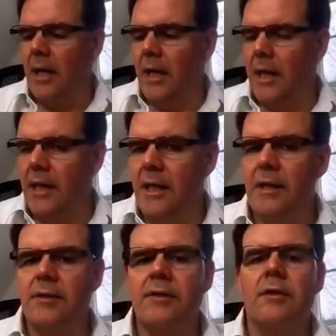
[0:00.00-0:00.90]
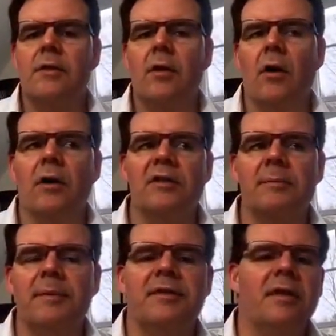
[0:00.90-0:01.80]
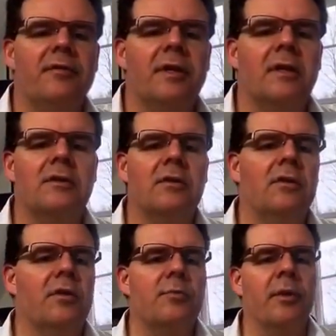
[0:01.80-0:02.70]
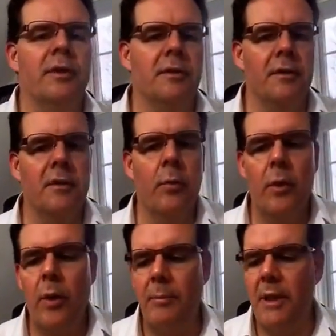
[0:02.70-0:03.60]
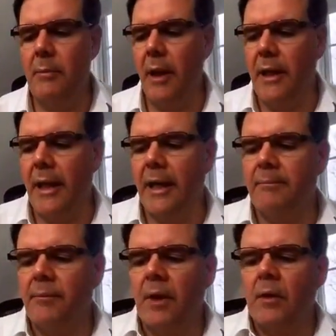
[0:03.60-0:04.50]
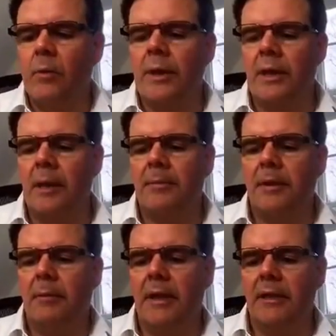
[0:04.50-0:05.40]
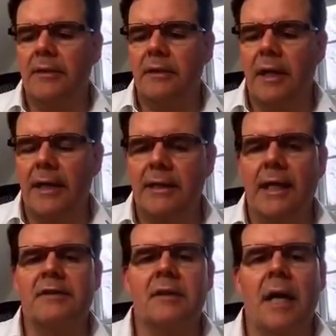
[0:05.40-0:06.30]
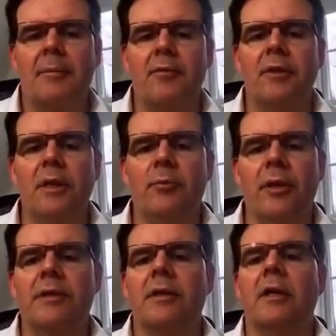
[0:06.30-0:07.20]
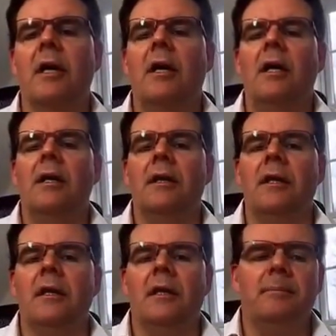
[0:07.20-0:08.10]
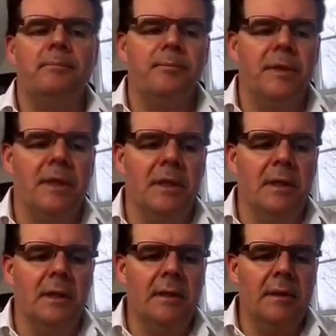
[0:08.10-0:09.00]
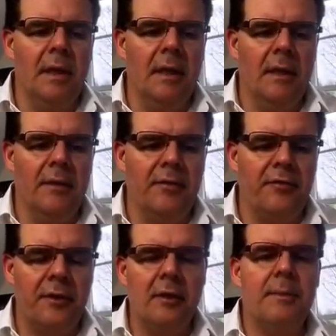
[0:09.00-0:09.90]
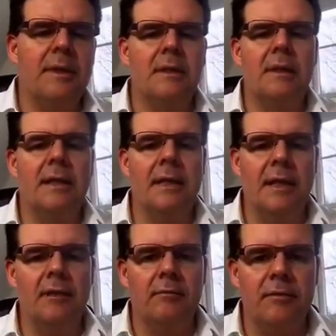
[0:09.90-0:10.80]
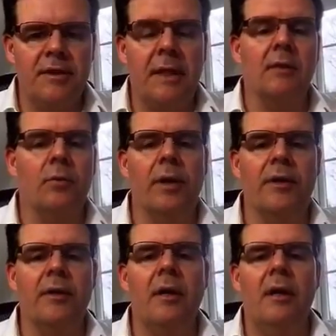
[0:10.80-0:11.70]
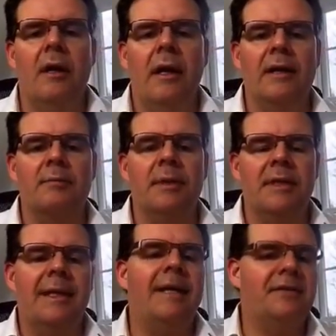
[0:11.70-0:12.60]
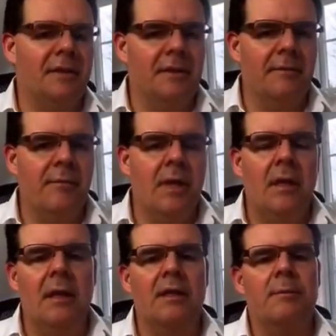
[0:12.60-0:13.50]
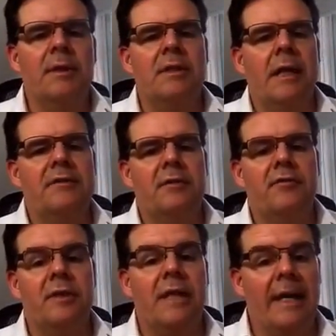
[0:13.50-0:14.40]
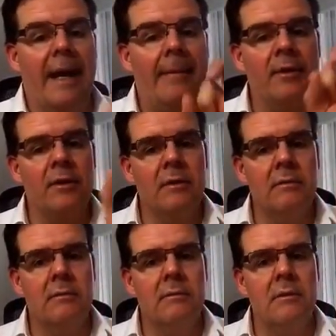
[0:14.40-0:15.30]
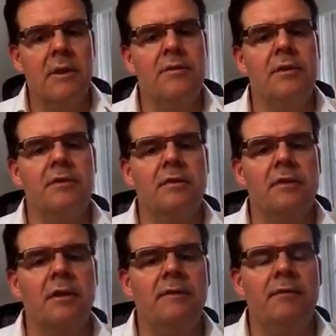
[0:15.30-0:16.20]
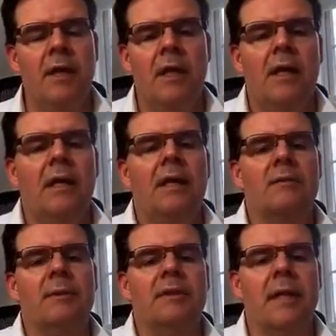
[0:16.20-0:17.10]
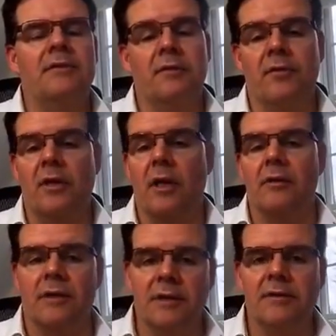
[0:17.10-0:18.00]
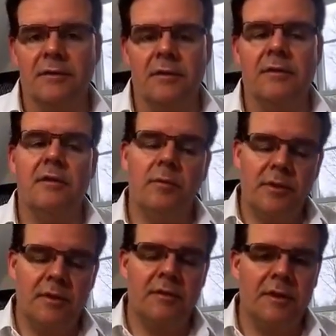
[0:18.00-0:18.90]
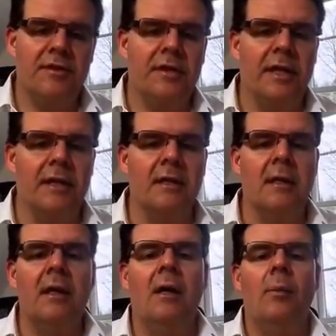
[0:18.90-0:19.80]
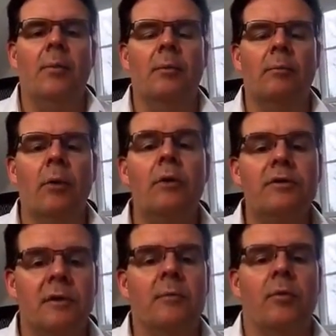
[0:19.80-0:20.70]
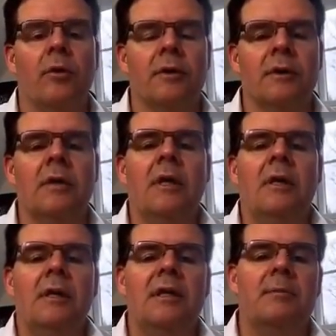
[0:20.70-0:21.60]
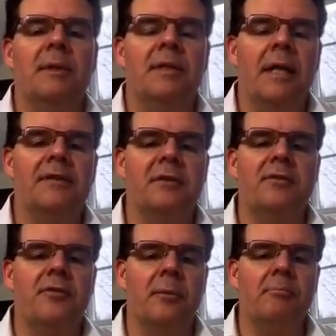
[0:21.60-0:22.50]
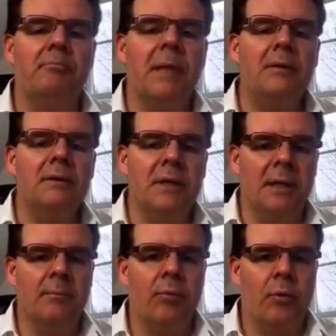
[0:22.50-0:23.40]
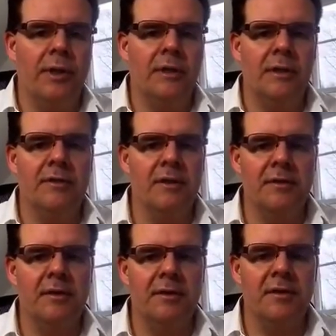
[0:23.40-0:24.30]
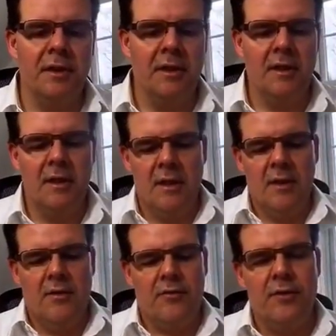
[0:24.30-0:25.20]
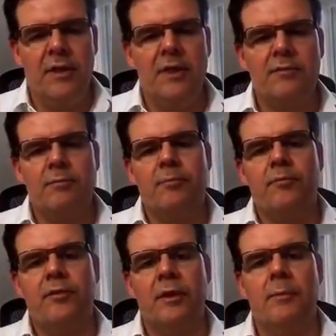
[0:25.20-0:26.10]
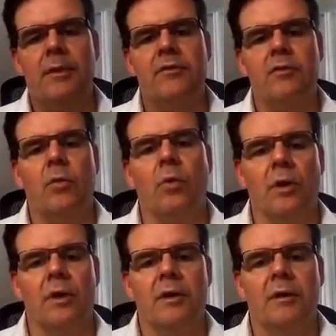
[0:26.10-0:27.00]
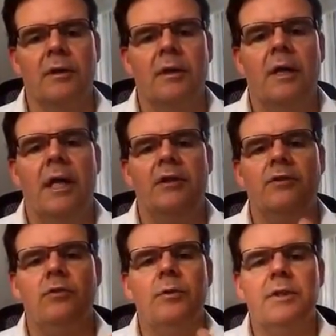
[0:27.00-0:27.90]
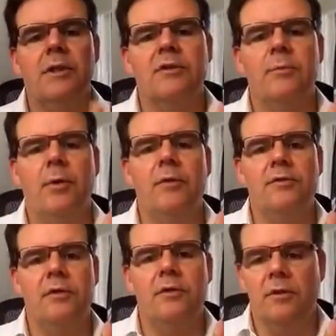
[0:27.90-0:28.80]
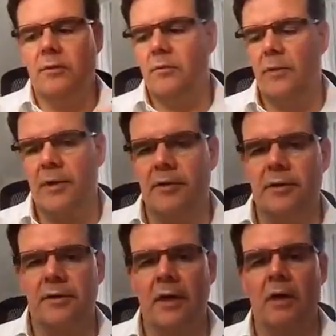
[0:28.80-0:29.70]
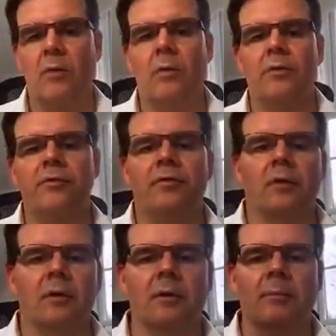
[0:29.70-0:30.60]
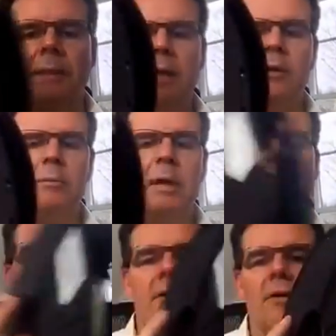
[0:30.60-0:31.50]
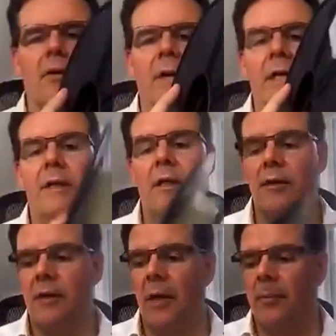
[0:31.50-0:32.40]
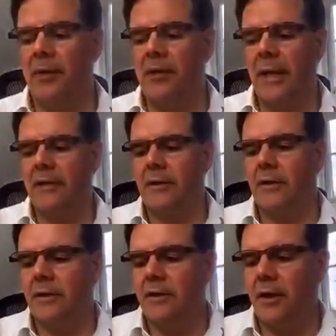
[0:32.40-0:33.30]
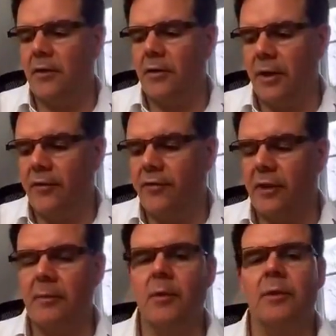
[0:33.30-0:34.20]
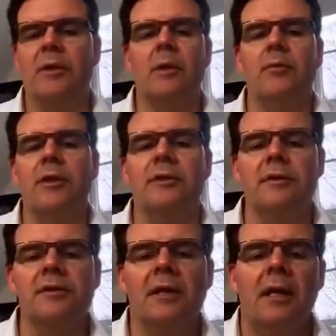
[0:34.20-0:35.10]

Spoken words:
These are specific to those printers. And what do I mean by that? When a company makes a desktop 3D printer, the filament that they sell it with has been tested. It's been tested for diameter consistency. It's been tested for color consistency, which is an aesthetic. But most important, it's been tested for melting point consistency. For these filaments to work and do what they're supposed to do, whether it's Airwolf or MakerBot or any of the other companies out there that sell you their filament with their printers,